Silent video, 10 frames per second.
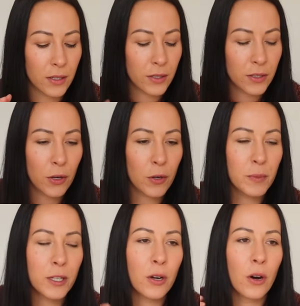So
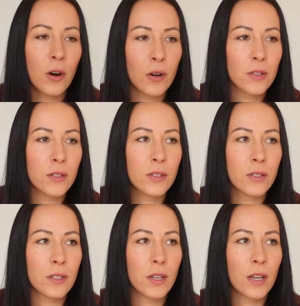
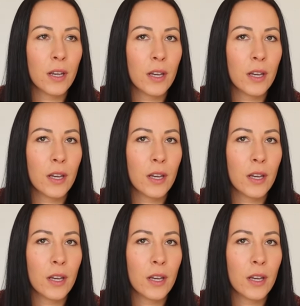because